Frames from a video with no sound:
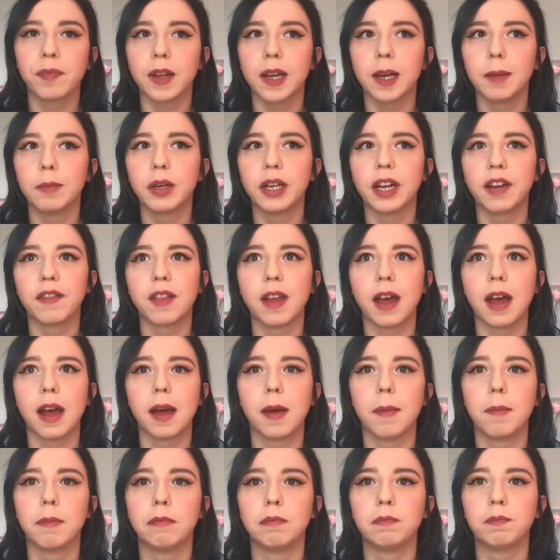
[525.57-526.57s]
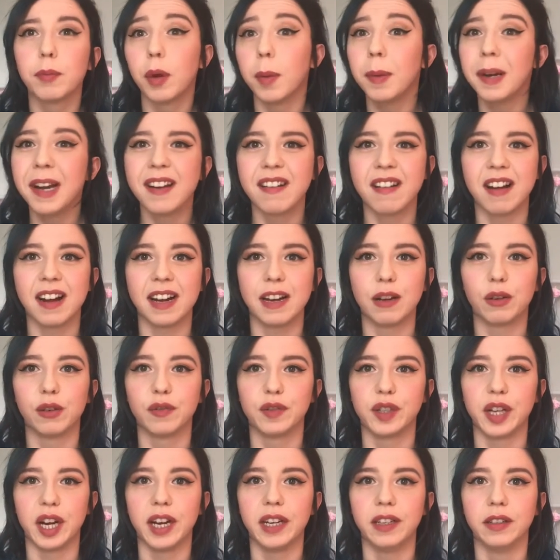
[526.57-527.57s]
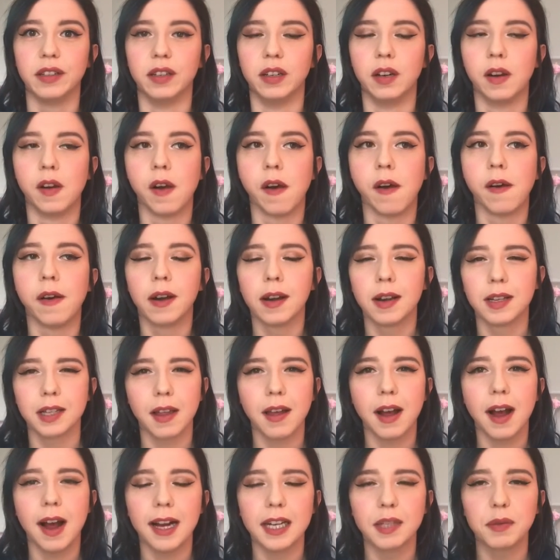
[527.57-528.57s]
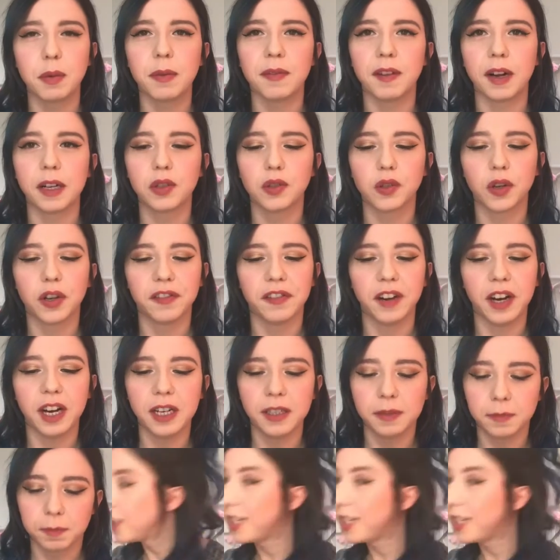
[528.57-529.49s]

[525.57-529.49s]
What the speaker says: I'm gonna give them probably a 9 out of 10. Is that the highest one we've had so far?